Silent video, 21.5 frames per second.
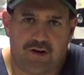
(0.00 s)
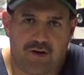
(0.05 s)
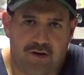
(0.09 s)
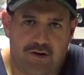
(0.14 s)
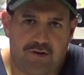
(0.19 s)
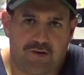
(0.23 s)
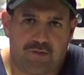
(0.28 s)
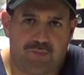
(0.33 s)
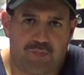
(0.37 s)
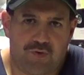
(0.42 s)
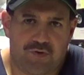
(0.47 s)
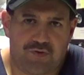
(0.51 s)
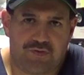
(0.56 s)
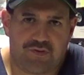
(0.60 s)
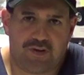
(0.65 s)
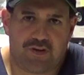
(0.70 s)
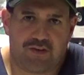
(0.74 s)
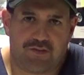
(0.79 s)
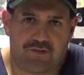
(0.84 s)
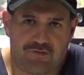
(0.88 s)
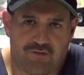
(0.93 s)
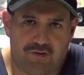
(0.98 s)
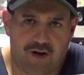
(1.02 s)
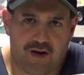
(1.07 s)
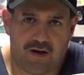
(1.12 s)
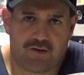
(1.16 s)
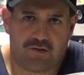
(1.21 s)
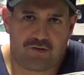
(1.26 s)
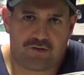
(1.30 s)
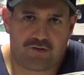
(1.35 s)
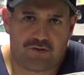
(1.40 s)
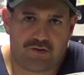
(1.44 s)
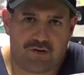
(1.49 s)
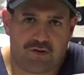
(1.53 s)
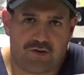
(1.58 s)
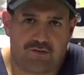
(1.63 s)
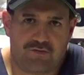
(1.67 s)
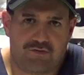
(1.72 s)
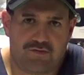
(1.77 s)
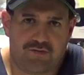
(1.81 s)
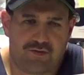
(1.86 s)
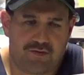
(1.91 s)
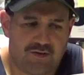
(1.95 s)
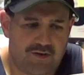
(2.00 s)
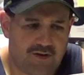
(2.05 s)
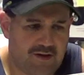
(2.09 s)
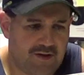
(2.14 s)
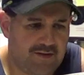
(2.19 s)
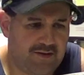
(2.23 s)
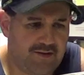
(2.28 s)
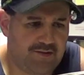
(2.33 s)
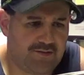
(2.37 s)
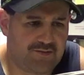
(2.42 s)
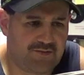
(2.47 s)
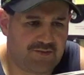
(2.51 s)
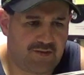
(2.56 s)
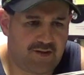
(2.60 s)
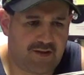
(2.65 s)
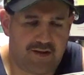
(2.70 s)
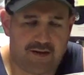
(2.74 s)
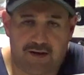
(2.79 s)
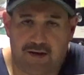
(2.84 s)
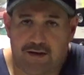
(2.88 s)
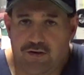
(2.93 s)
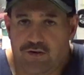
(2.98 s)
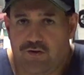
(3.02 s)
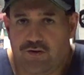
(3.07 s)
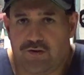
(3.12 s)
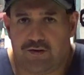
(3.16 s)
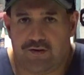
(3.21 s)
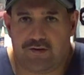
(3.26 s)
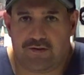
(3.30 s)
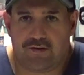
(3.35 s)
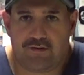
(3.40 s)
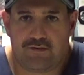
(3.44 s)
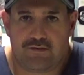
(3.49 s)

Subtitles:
100% throttle curve on this thing, and I couldn't.